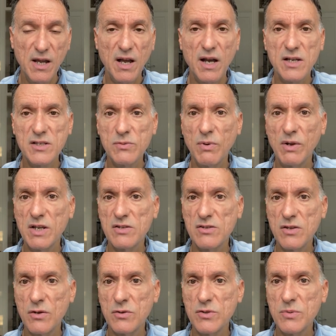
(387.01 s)
as well as
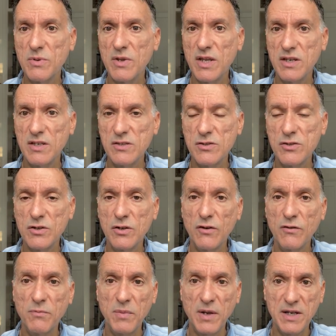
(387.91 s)
those with a history
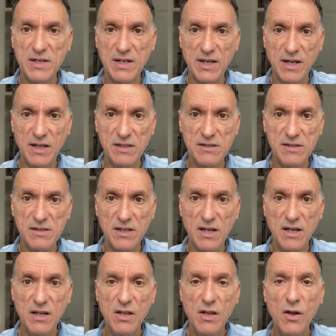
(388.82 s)
of bladder
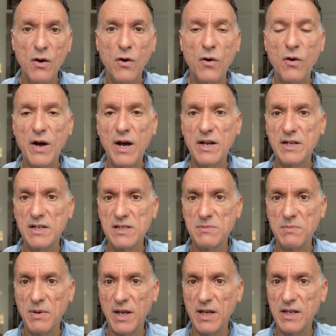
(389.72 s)
cancer or
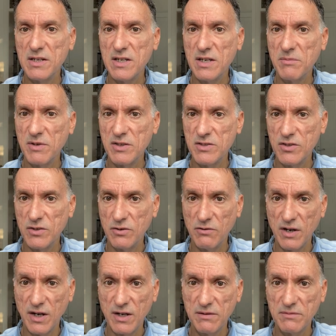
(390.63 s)
unexplained
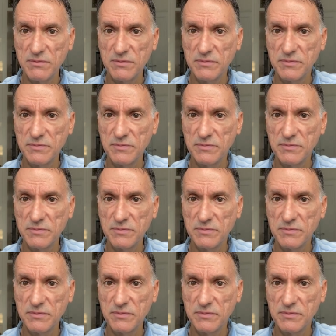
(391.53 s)
hematuria.